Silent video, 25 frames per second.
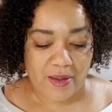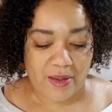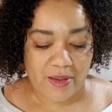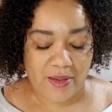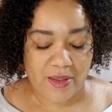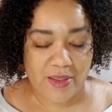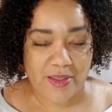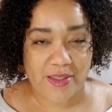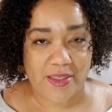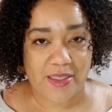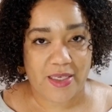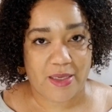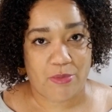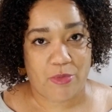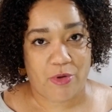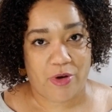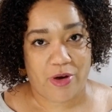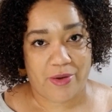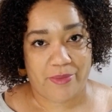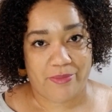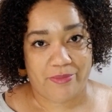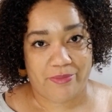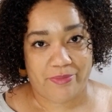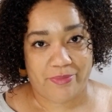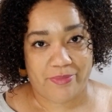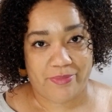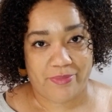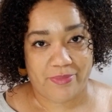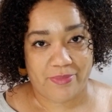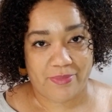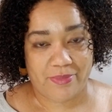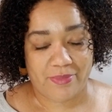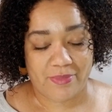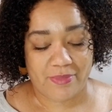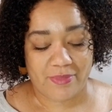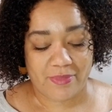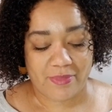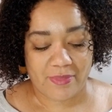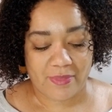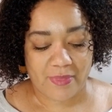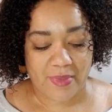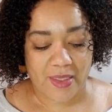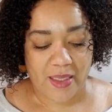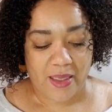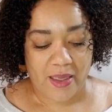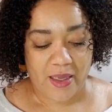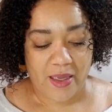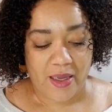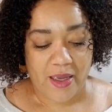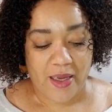the zebra.
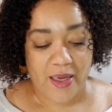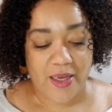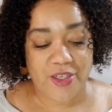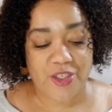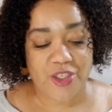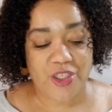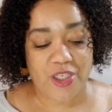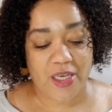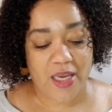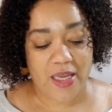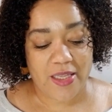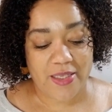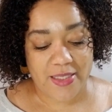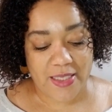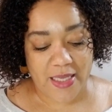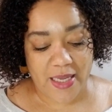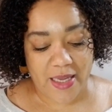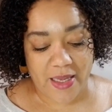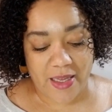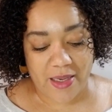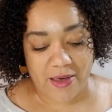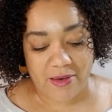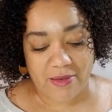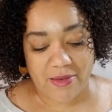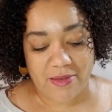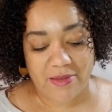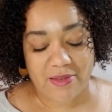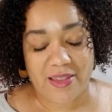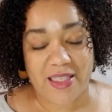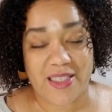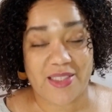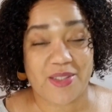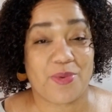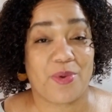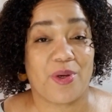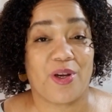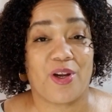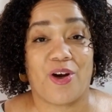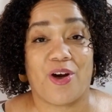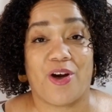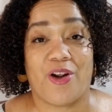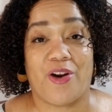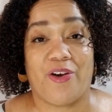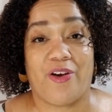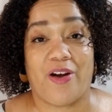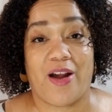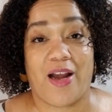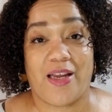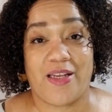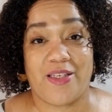And she said that's what caught
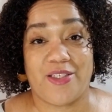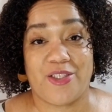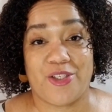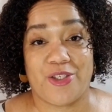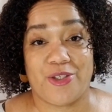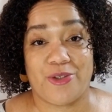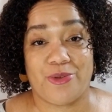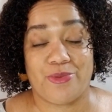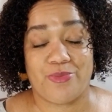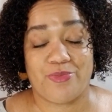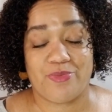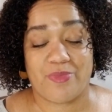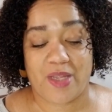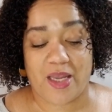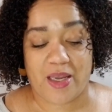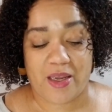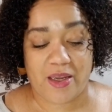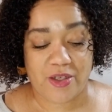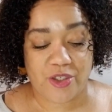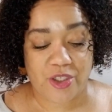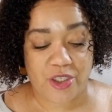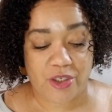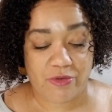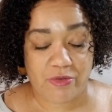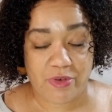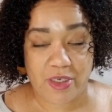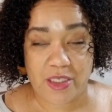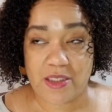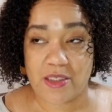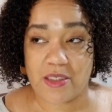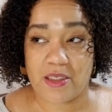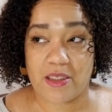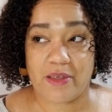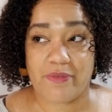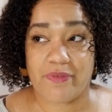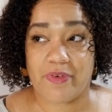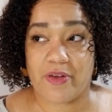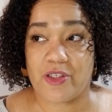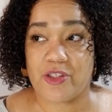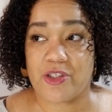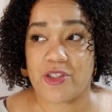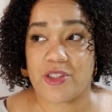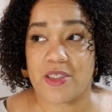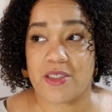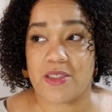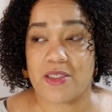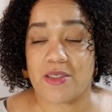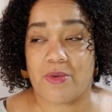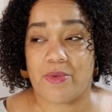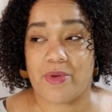her eye too. And she recently finished
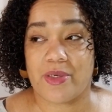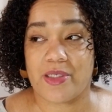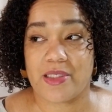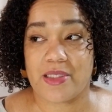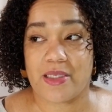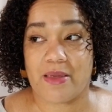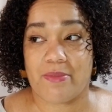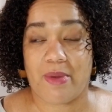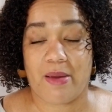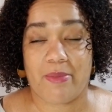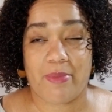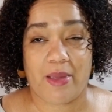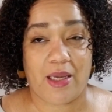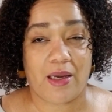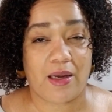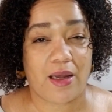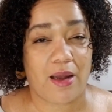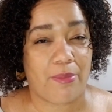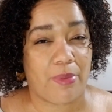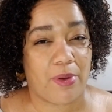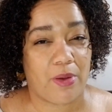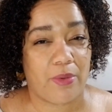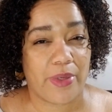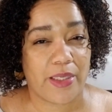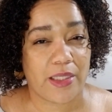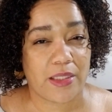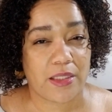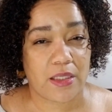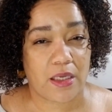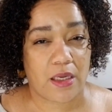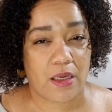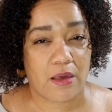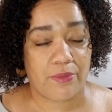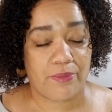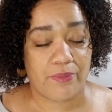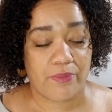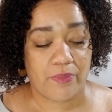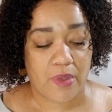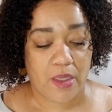this, I want to say maybe a couple of weeks ago.